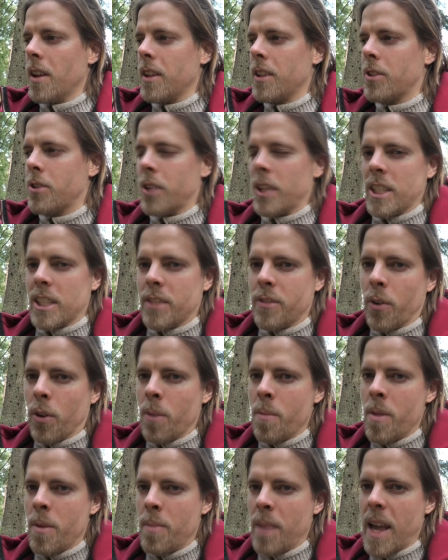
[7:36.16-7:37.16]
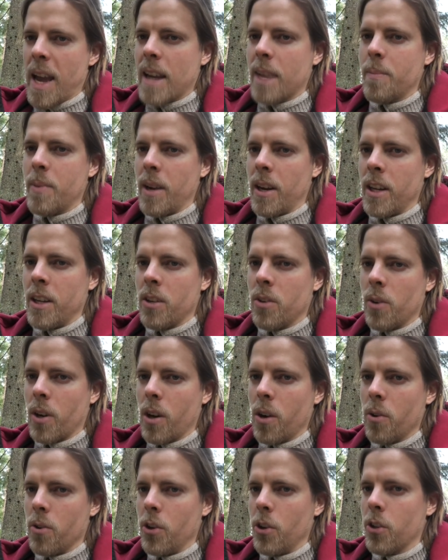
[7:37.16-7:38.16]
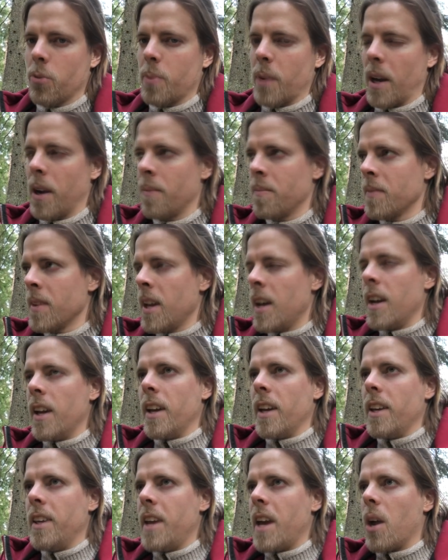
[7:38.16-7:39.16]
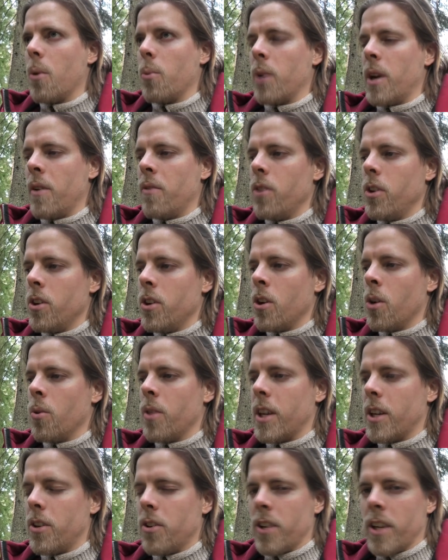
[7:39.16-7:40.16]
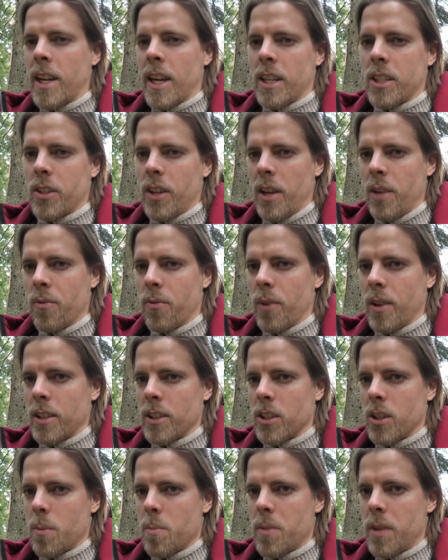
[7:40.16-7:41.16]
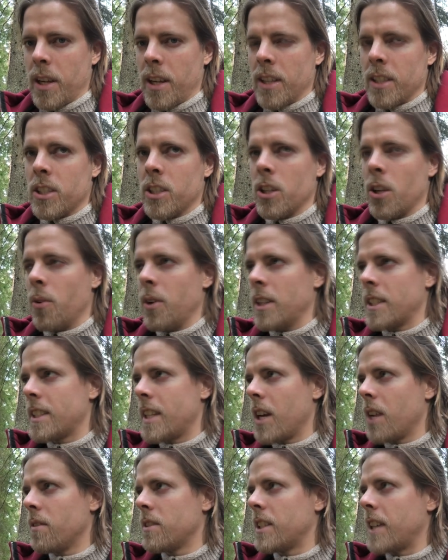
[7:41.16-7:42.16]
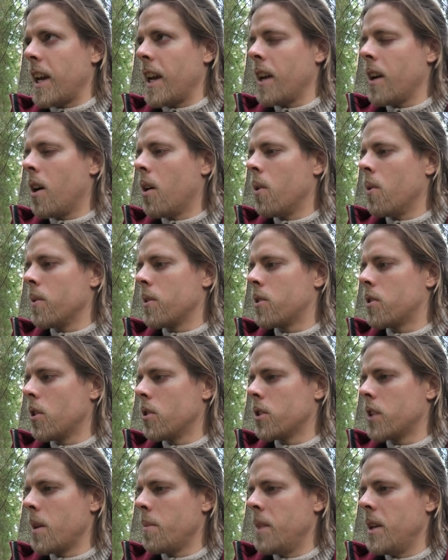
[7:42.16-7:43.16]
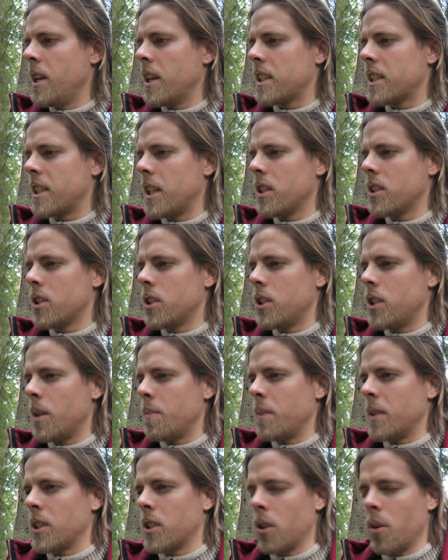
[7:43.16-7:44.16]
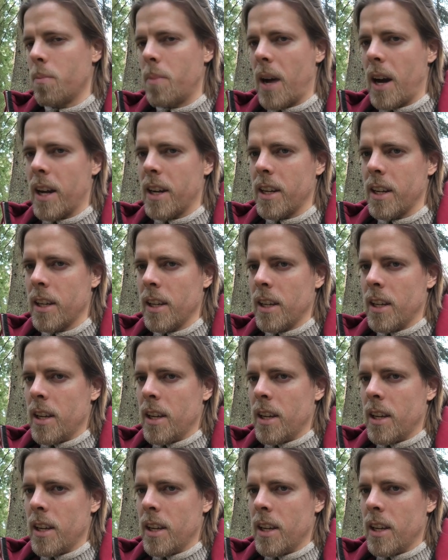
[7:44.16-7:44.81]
transform the black pill into a glorious pill? Yeah, whenever you know that you can actually influence something. So instead of saying, oh, social media censorship is so bad,